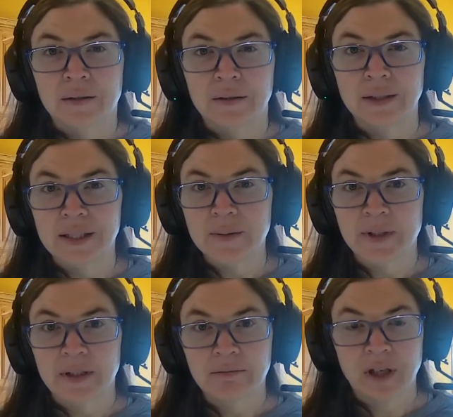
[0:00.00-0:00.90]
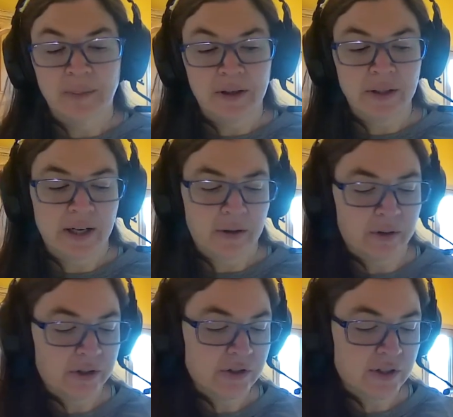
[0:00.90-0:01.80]
It has been about an
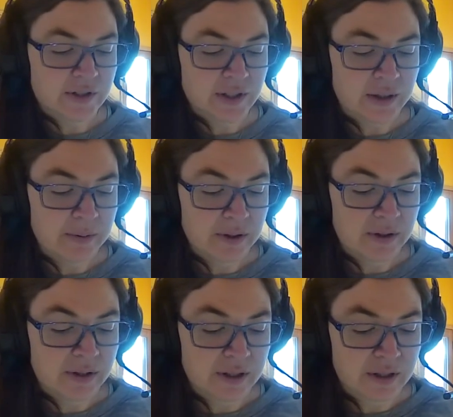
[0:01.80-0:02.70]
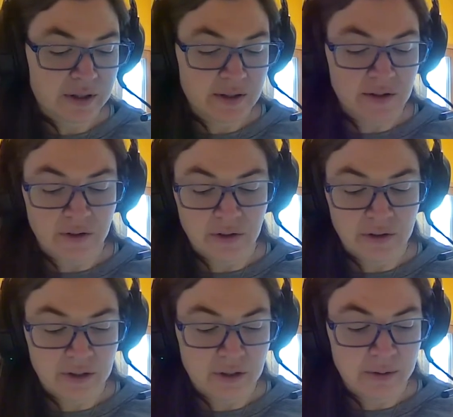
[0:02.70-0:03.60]
hour since I put the cereal
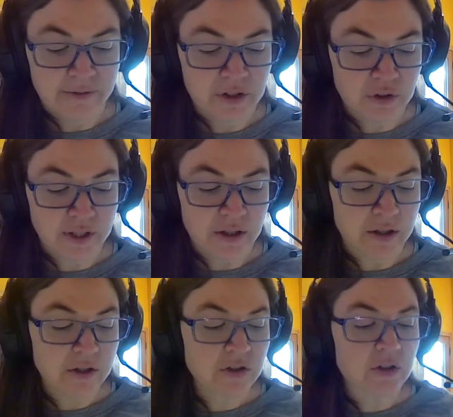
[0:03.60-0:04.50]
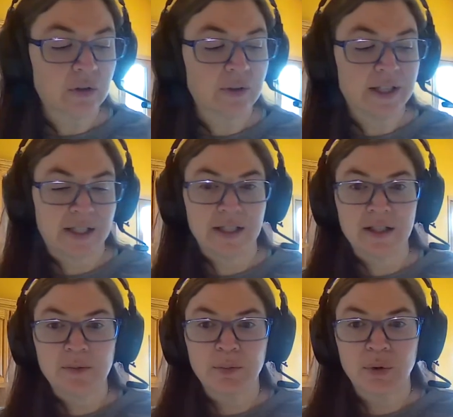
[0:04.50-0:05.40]
in the refrigerator. So it
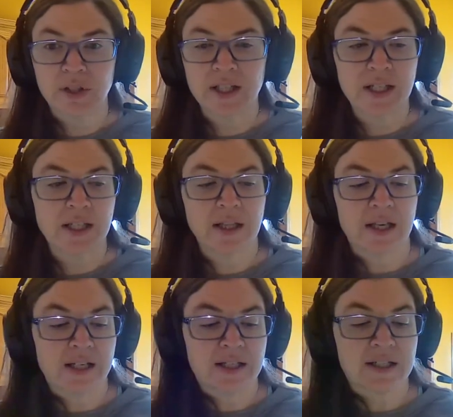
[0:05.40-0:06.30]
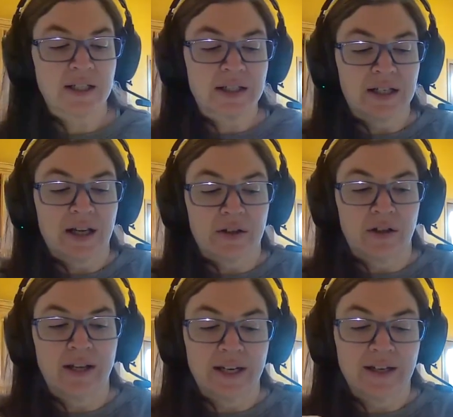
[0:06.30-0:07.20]
is pretty like stuck together.
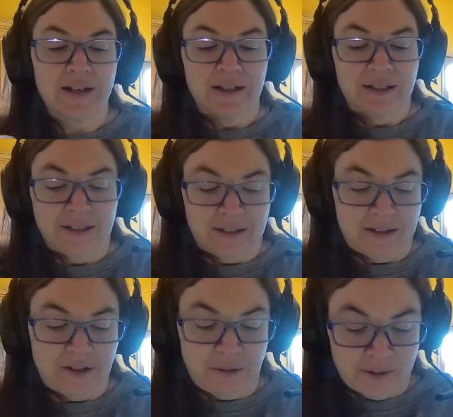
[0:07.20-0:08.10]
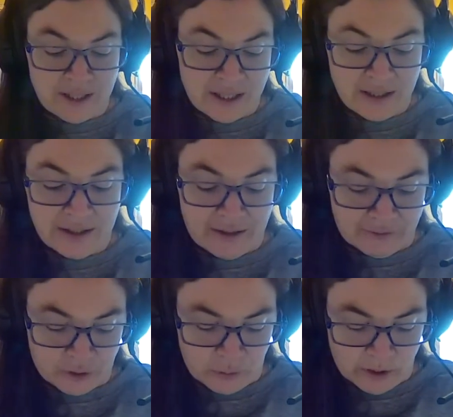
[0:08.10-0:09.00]
Like you really kind of have
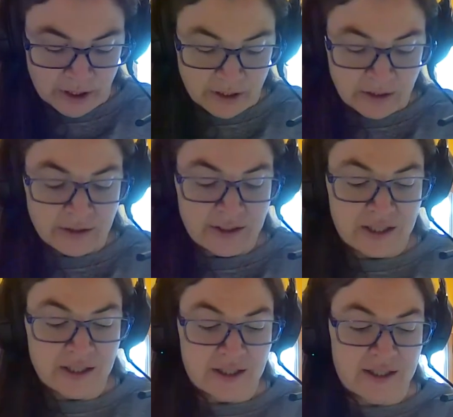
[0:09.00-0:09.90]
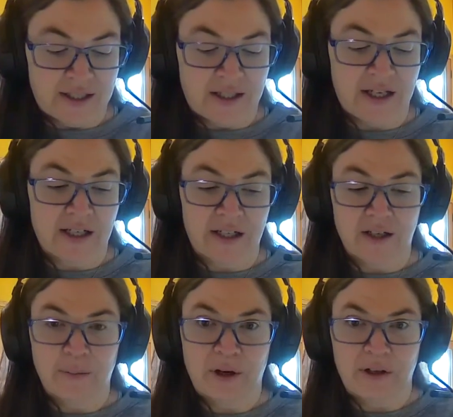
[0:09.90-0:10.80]
to work to get it
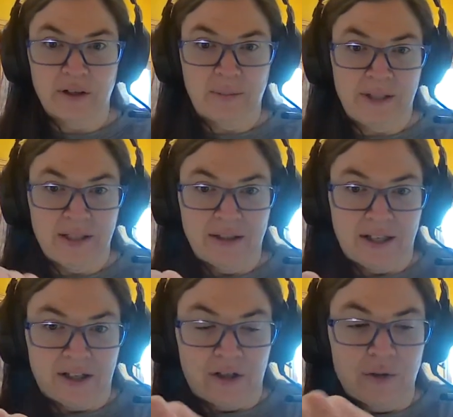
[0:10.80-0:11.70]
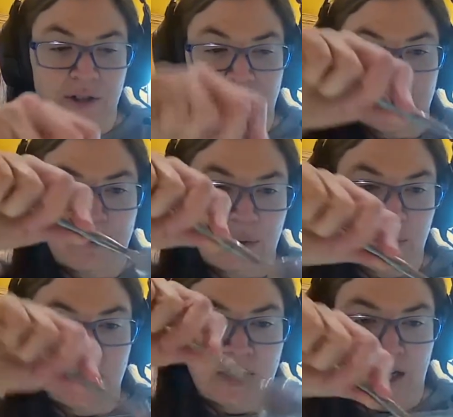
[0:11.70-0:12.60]
apart a bit, like using a spoon
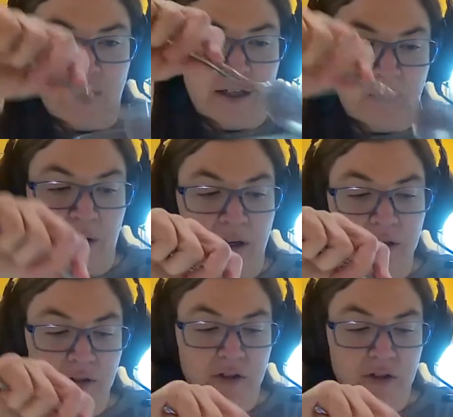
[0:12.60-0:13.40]
to get it apart.